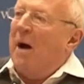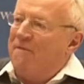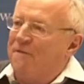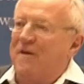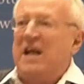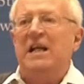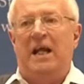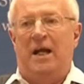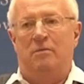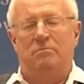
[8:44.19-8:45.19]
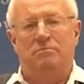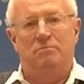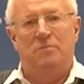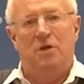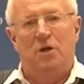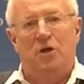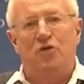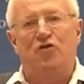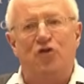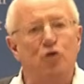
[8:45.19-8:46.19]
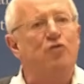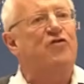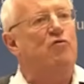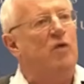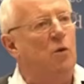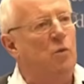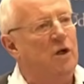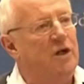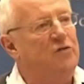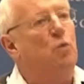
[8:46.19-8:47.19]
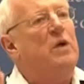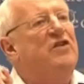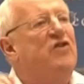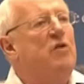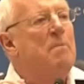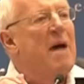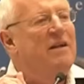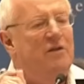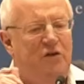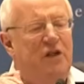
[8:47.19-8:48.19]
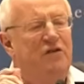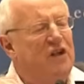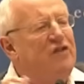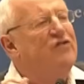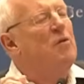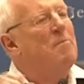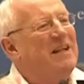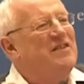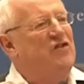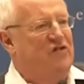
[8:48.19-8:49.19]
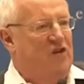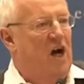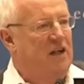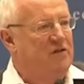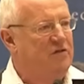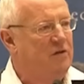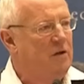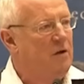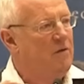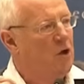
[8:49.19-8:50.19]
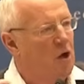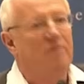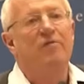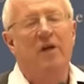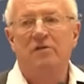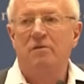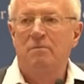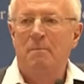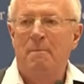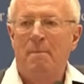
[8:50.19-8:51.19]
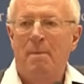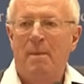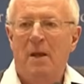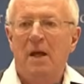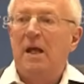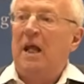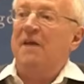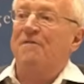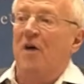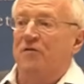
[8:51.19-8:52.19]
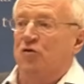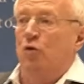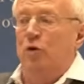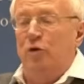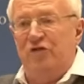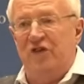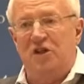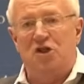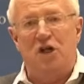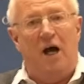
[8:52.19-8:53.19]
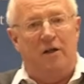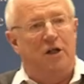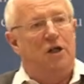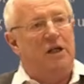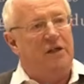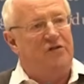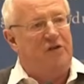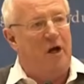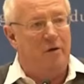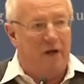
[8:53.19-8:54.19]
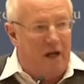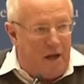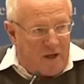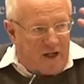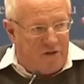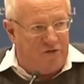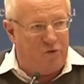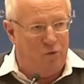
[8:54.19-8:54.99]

failing to use the real words, we desemanticize the conflict. If, after all, you see a child hurling a stone, and I'm against